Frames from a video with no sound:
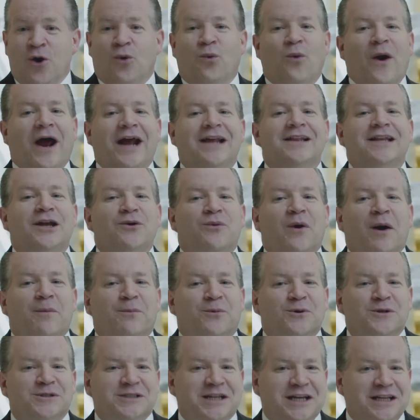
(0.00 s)
rightly
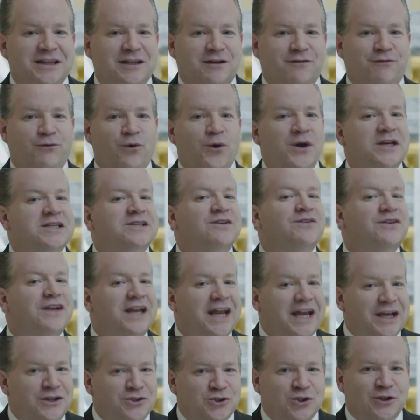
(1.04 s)
represent the voice of the
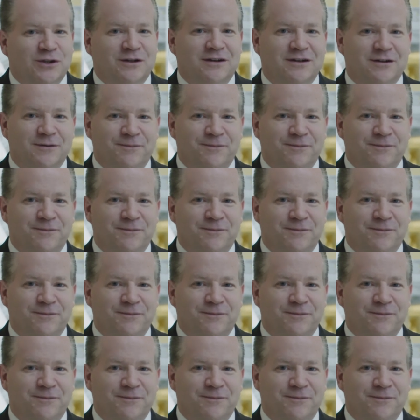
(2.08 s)
nation.